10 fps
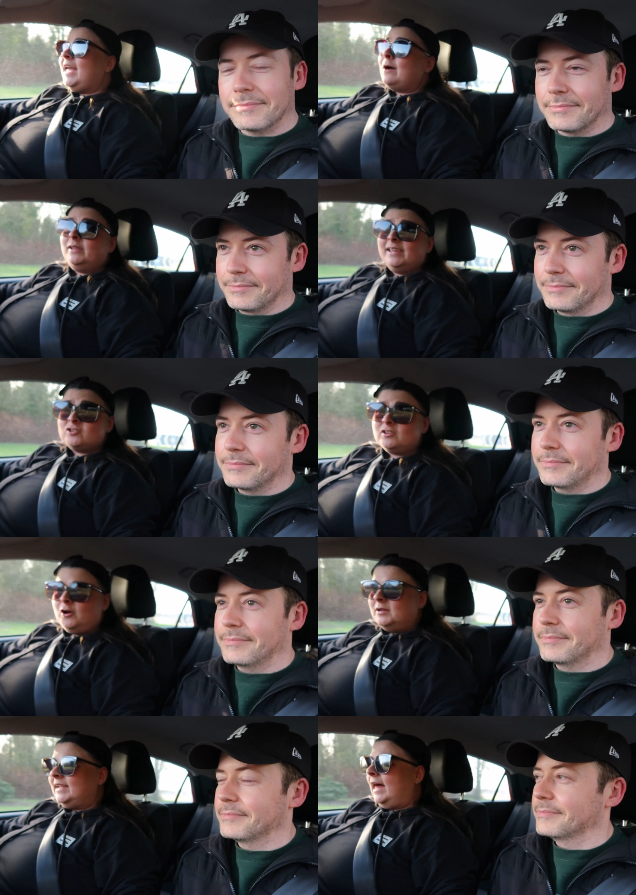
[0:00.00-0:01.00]
Speaker 1: Yeah, we're
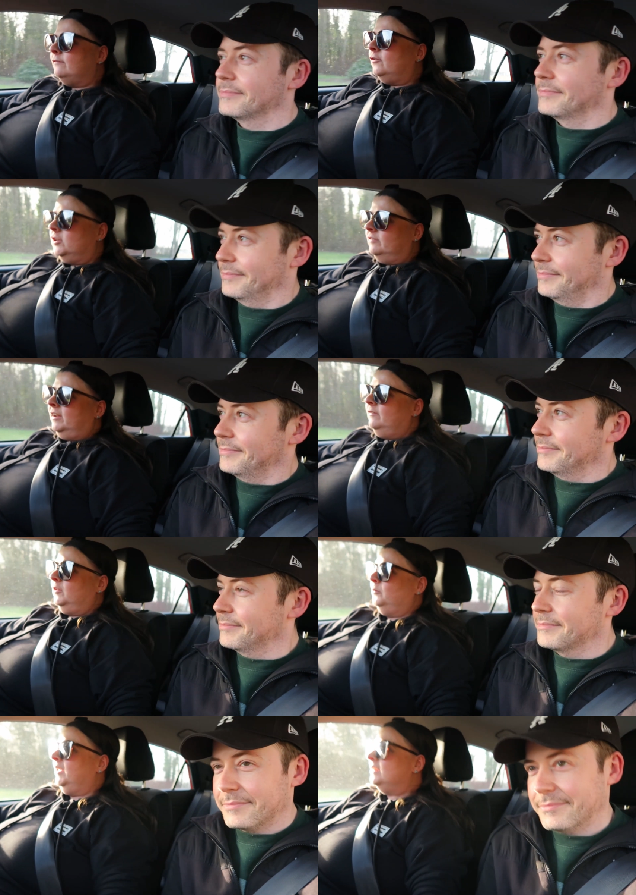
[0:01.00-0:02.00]
literally going to California in a
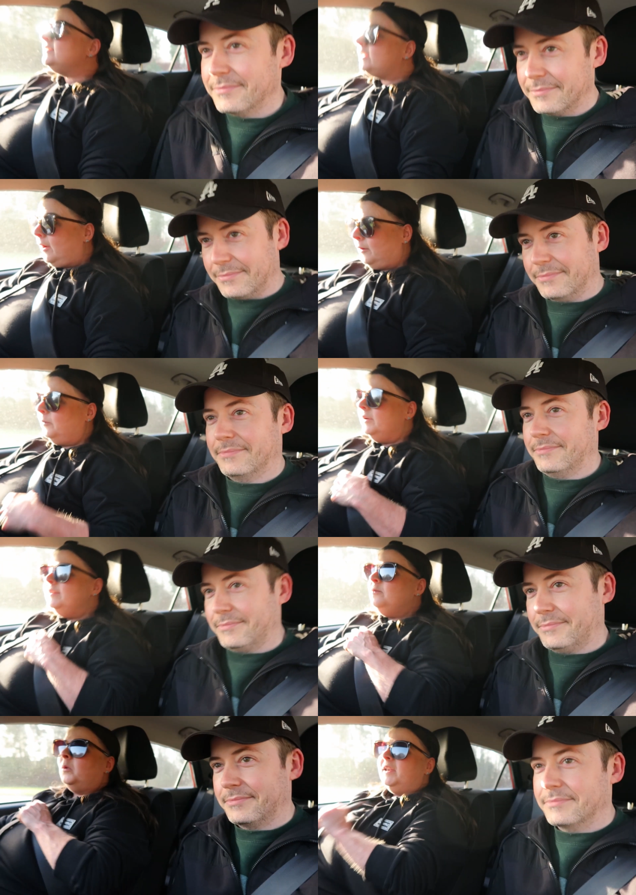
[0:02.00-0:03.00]
few weeks, so
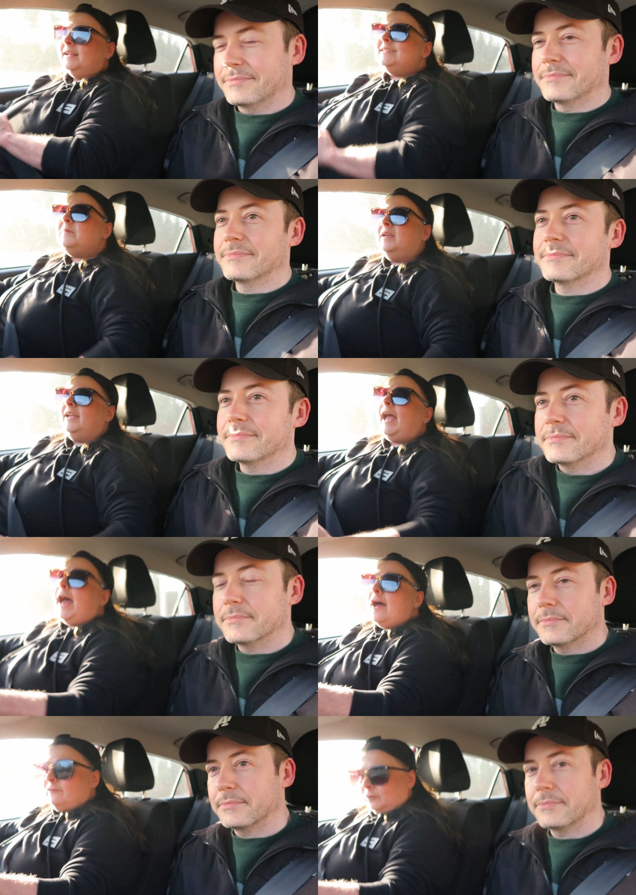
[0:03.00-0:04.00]
we need to be
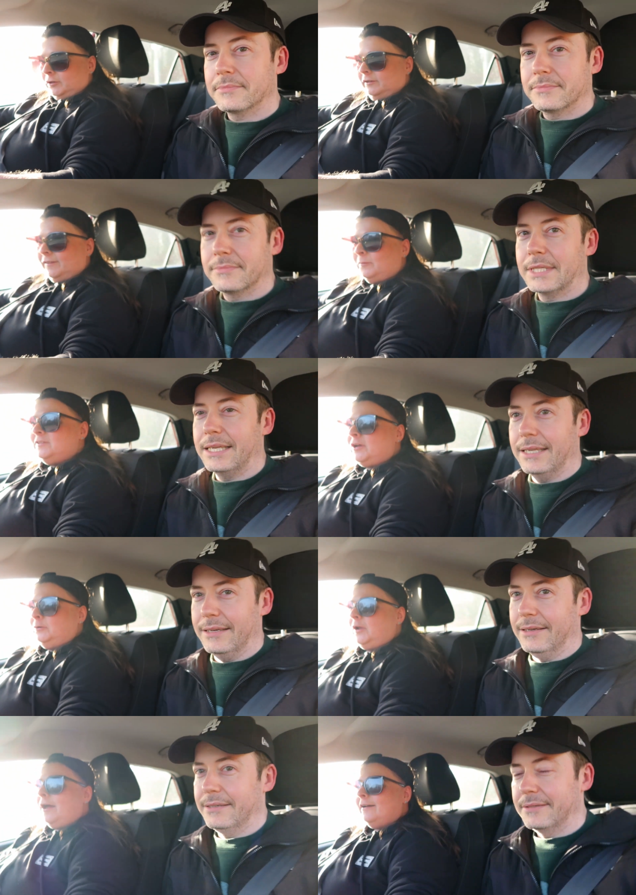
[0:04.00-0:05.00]
careful that we
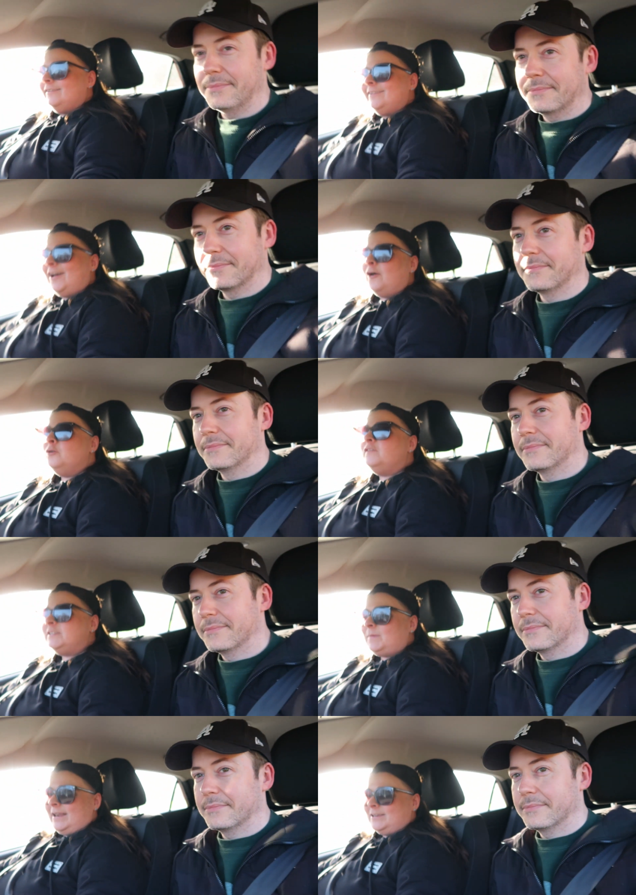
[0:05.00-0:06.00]
don't
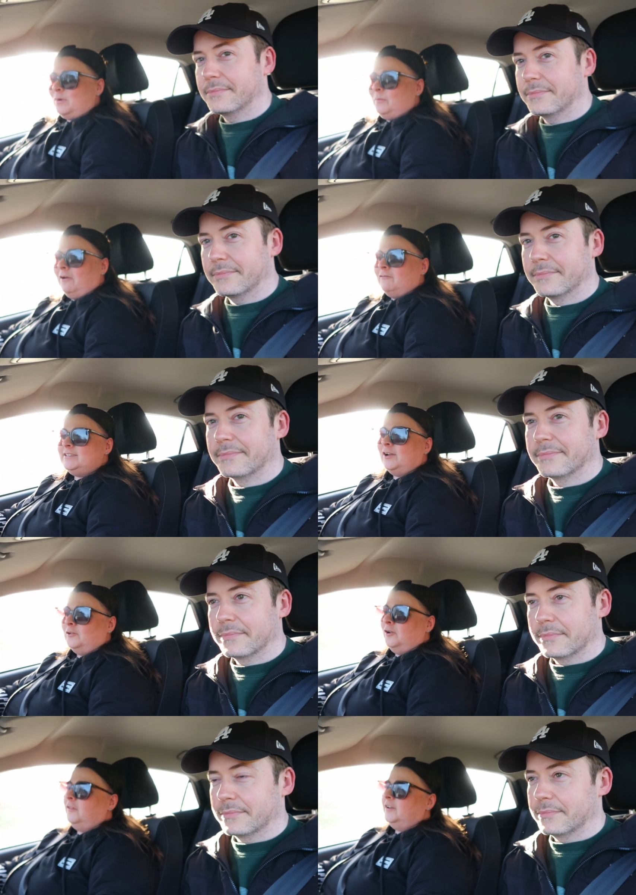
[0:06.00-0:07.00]
overspend when we're obviously
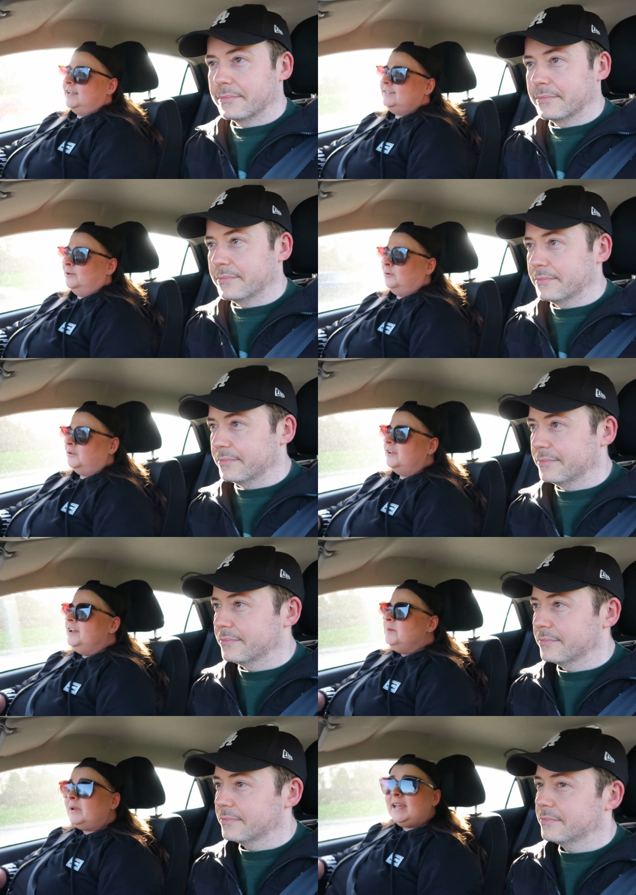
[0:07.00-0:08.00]
going on holiday
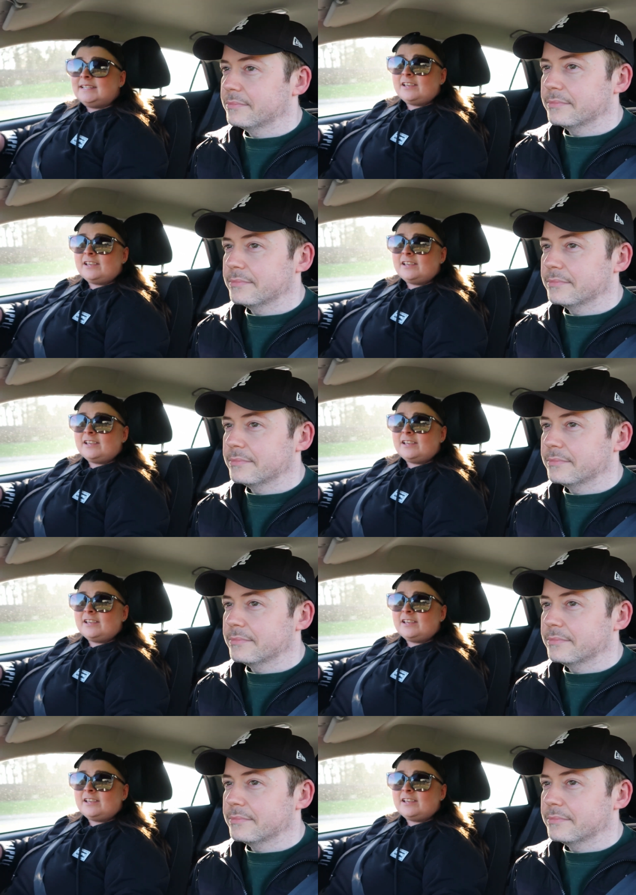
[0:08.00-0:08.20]
soon. But it